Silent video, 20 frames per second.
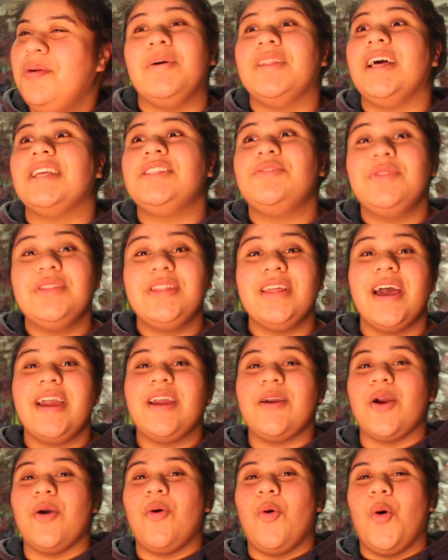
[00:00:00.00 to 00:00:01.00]
but that's with
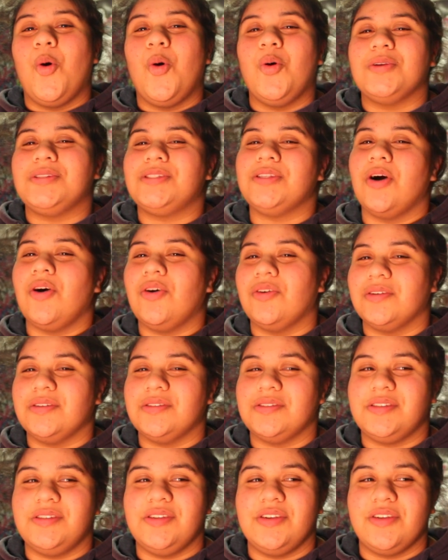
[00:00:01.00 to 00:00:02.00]
like all
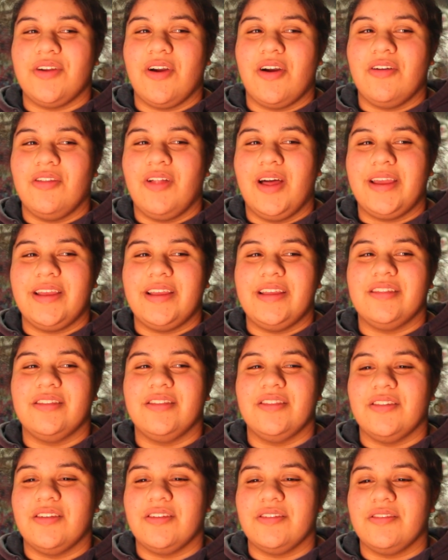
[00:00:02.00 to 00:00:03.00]
songs, you know, like
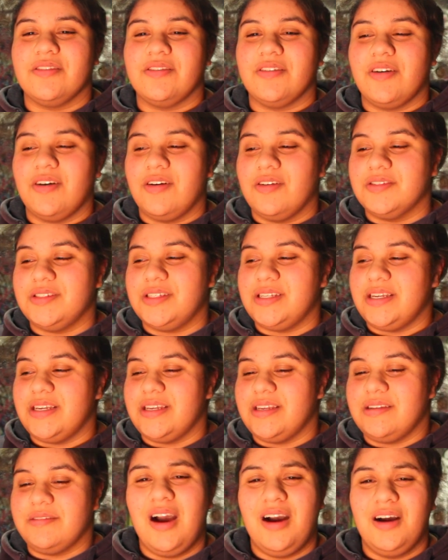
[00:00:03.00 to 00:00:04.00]
in the
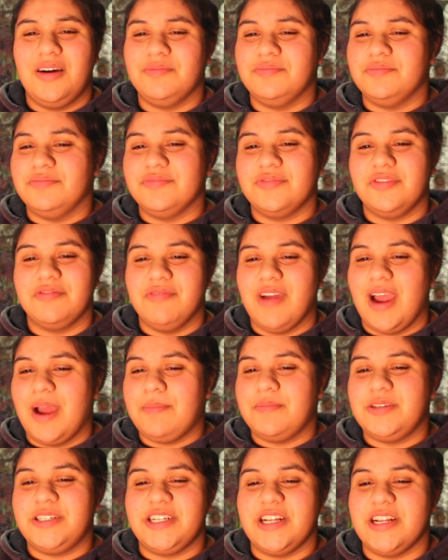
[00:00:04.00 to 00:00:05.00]
Aussie um,
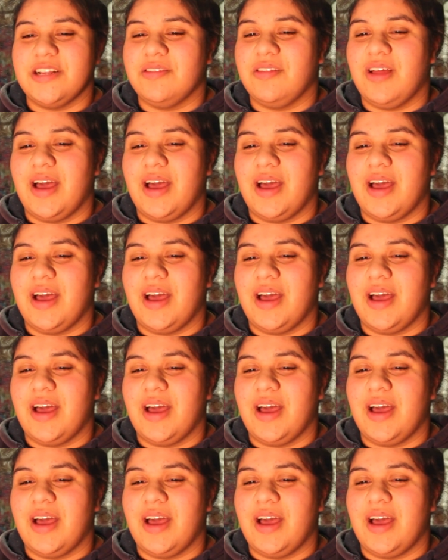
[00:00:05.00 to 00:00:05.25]
rap shit.